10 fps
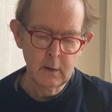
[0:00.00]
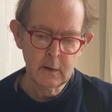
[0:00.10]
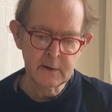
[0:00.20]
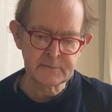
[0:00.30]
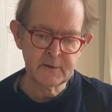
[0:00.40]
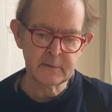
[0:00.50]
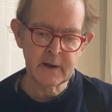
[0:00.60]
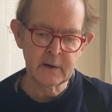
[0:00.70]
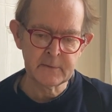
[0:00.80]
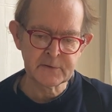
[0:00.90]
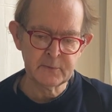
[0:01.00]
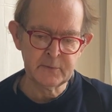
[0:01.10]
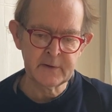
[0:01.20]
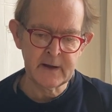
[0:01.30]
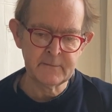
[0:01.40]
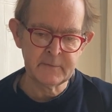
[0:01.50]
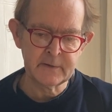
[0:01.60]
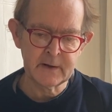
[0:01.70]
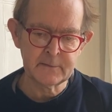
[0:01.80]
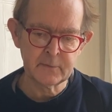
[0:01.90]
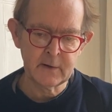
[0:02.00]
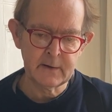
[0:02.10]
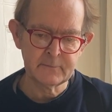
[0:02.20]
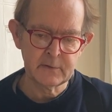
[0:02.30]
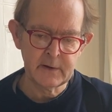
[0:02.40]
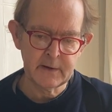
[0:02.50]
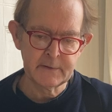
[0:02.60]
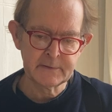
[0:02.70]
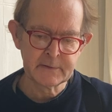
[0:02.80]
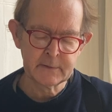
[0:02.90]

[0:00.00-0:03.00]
I smoked cannabis all day, every day for 11 years.